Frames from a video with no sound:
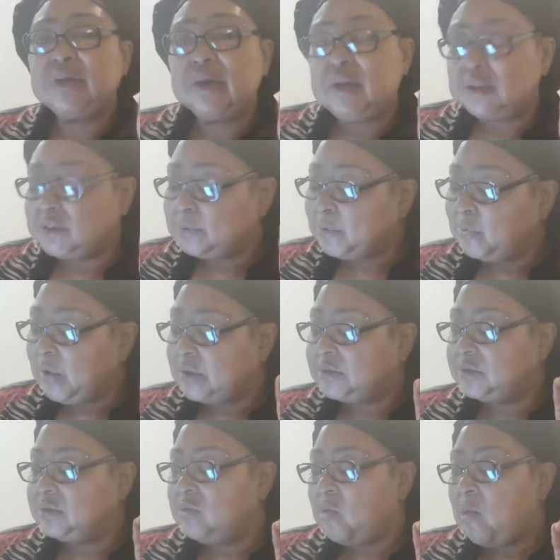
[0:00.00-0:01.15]
The
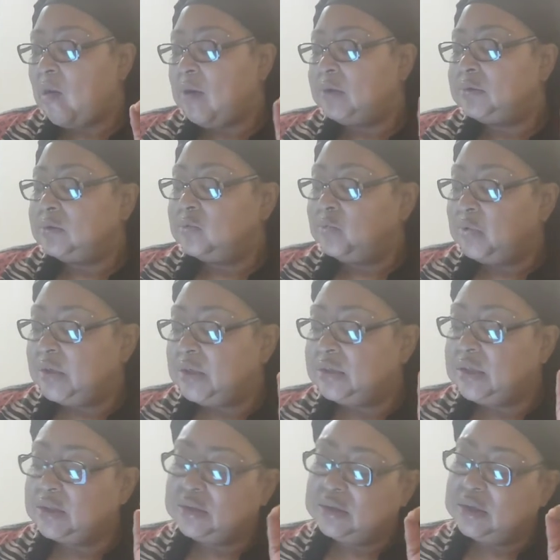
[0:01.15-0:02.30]
inspiration
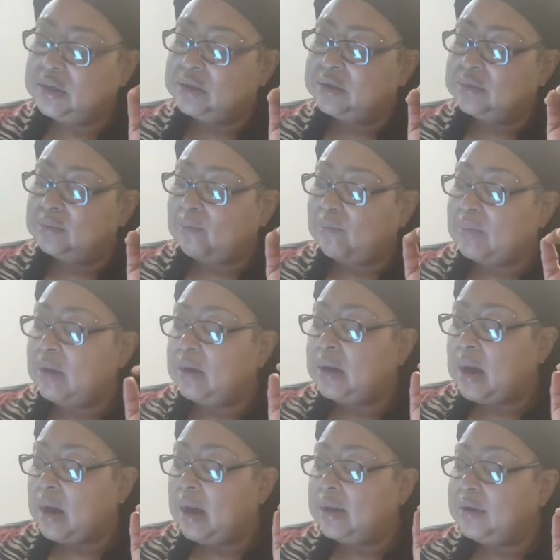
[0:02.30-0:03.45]
reads us. thus
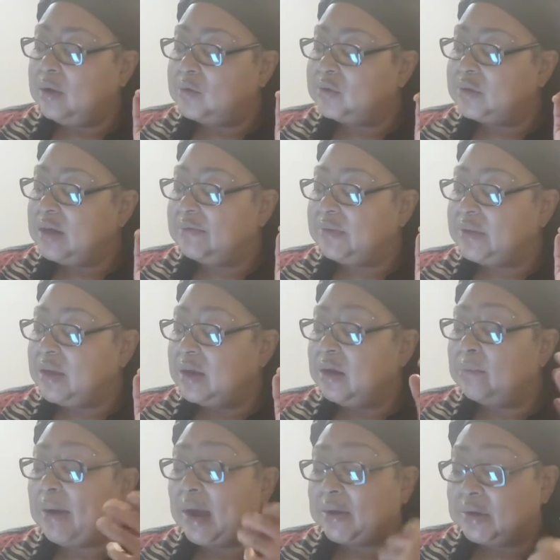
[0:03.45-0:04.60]
God knows
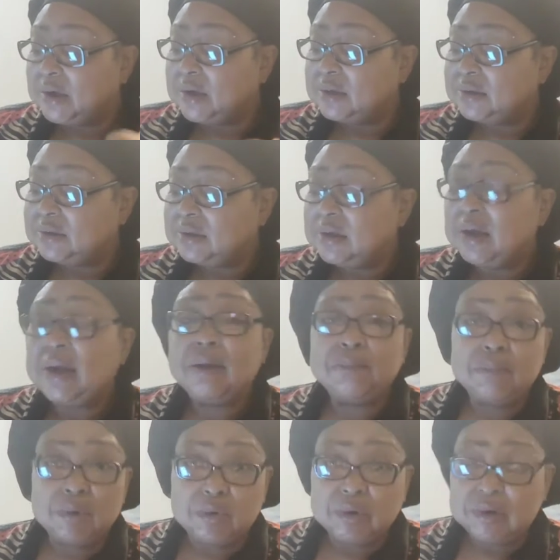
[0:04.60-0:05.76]
everything about us
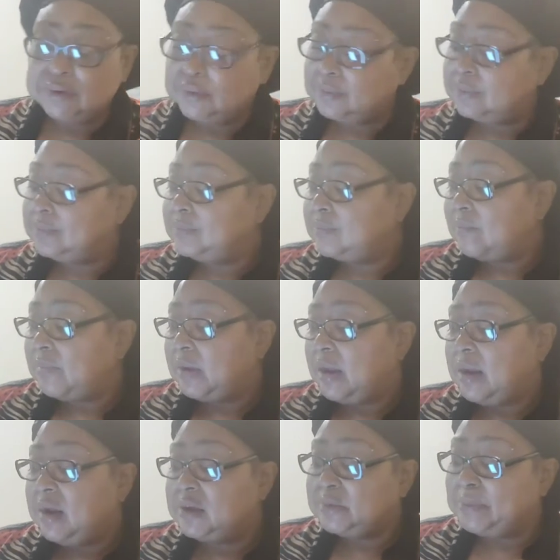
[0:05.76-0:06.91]
and more.
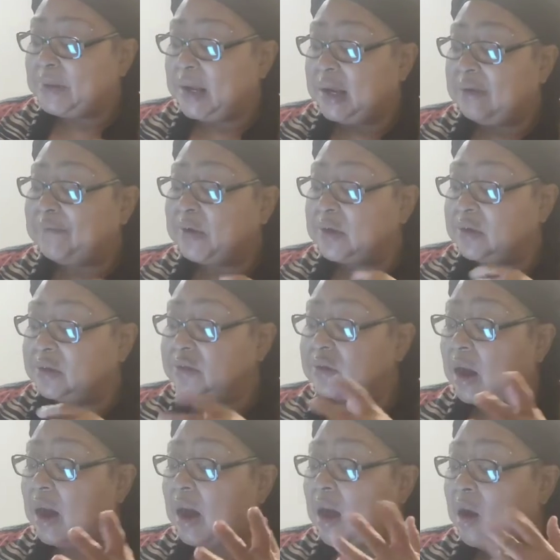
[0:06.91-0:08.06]
His plan for us
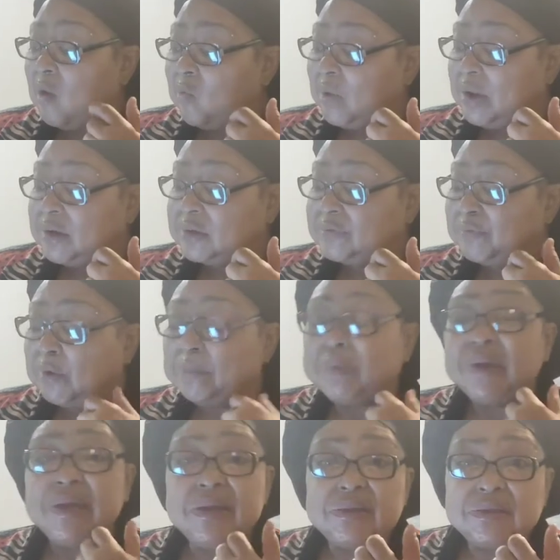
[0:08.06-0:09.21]
are always for
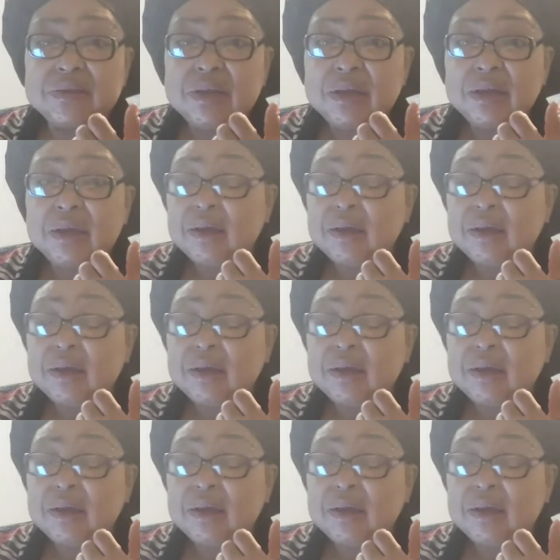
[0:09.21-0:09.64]
peace